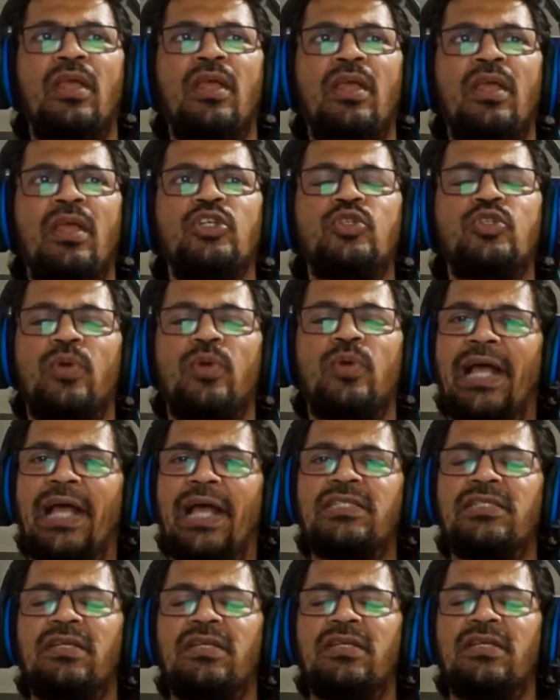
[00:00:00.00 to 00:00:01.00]
So
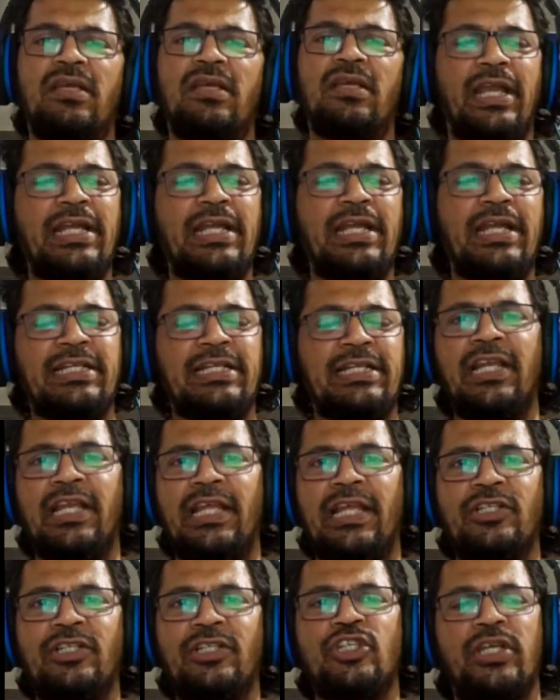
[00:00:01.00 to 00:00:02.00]
as internal
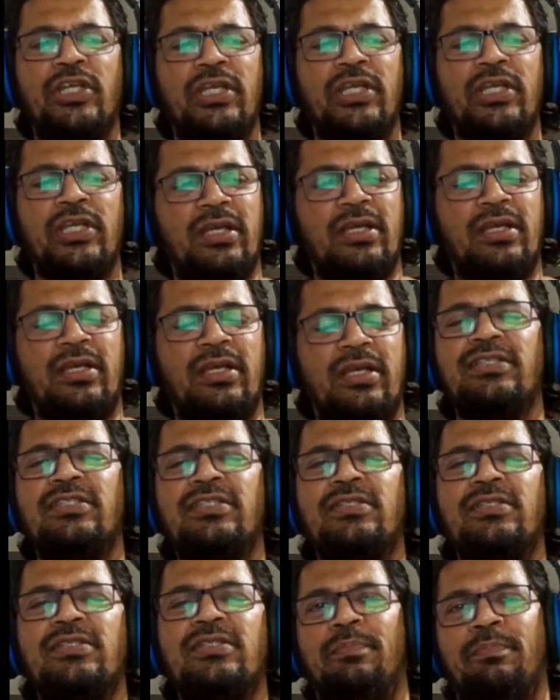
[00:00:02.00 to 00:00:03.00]
energy is
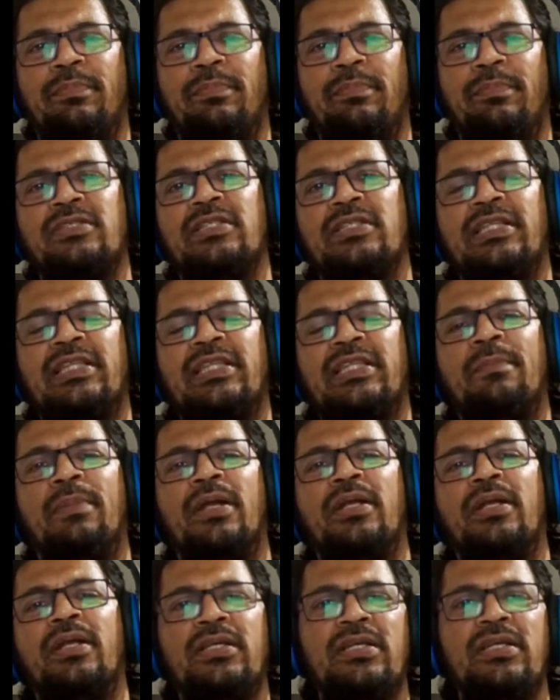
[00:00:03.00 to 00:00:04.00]
nothing but
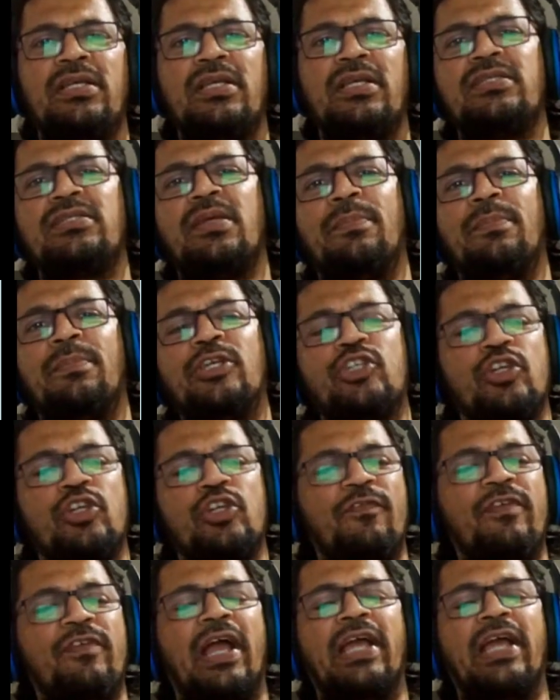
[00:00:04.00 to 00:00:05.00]
a summation
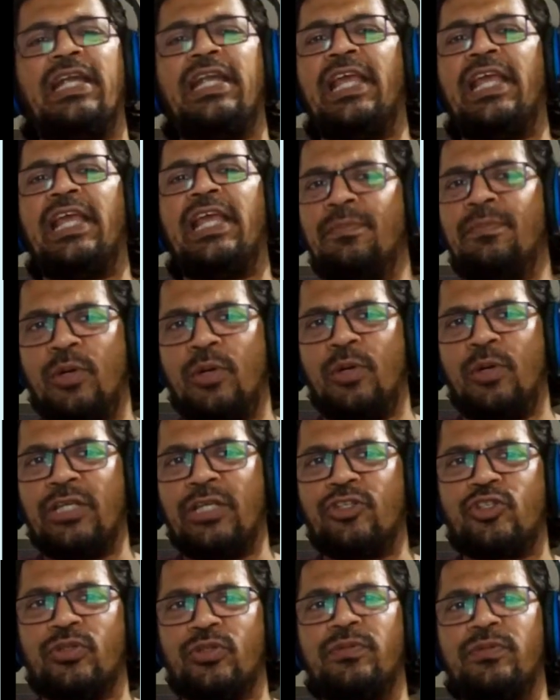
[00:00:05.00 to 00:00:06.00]
of kinetic and
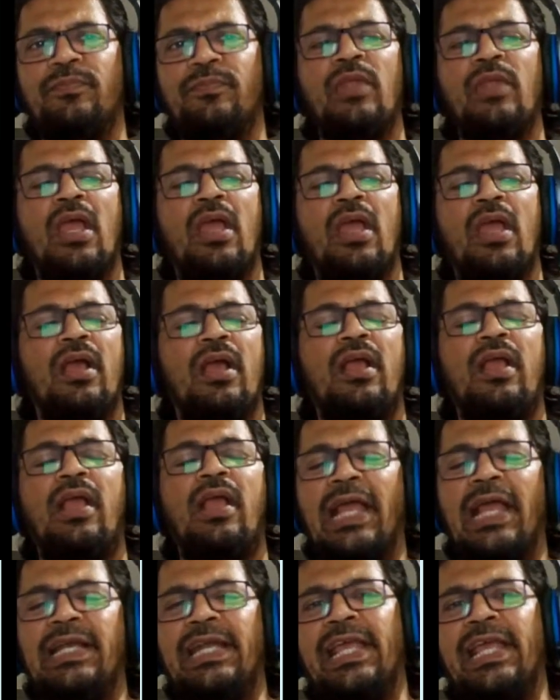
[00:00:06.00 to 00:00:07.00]
potential,
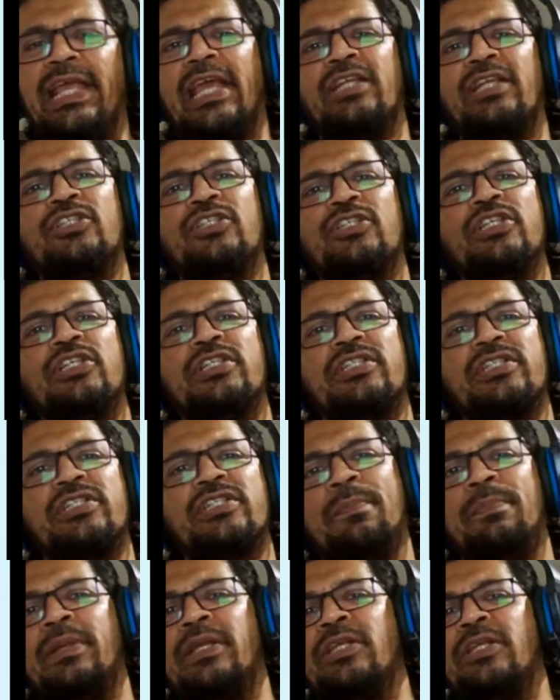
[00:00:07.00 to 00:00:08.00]
kinetic energy is
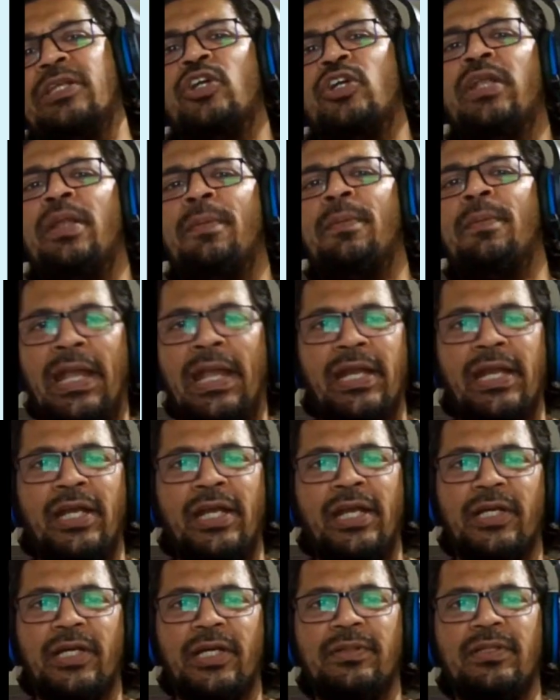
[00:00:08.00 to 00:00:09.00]
temperature dependent.
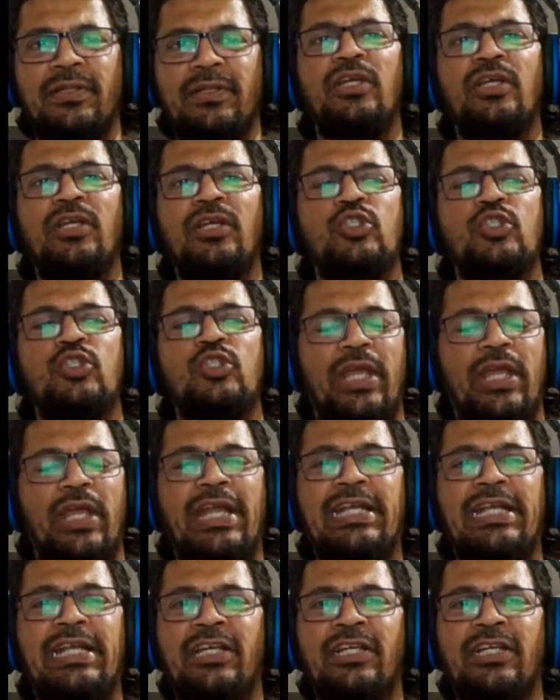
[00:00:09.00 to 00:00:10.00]
So
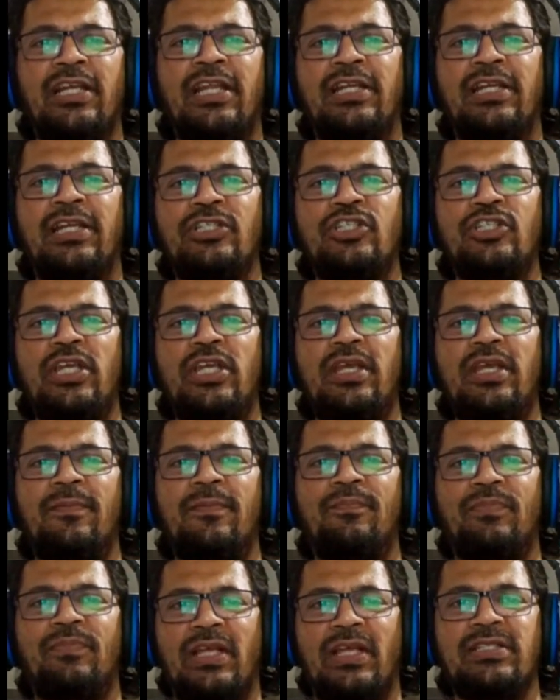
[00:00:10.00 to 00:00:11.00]
internal energy
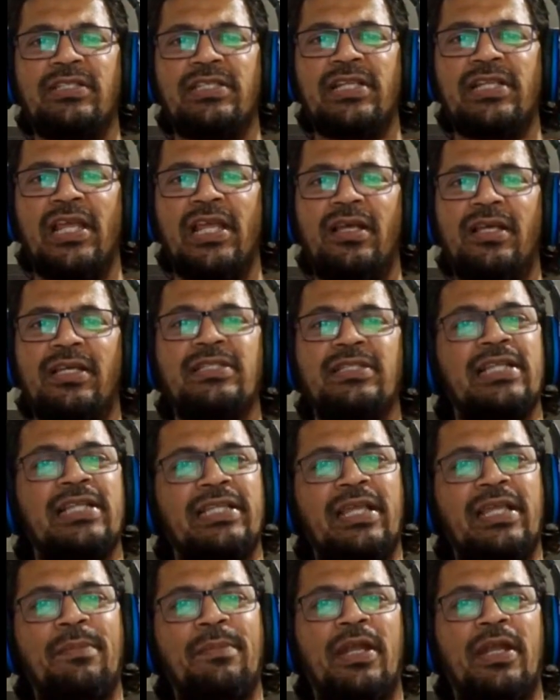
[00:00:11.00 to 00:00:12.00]
is clear, is nothing
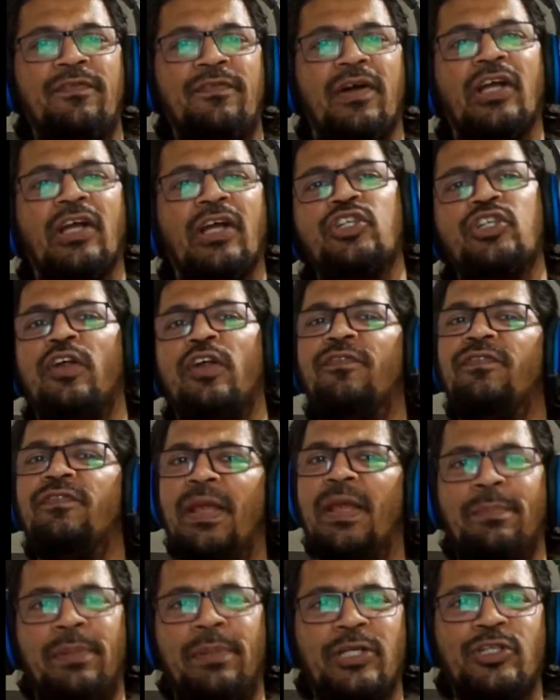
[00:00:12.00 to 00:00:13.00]
but a function of
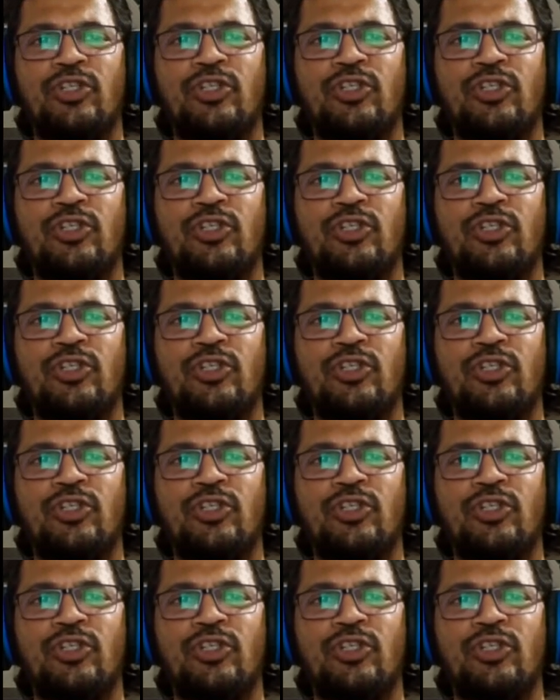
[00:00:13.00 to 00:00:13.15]
temperature.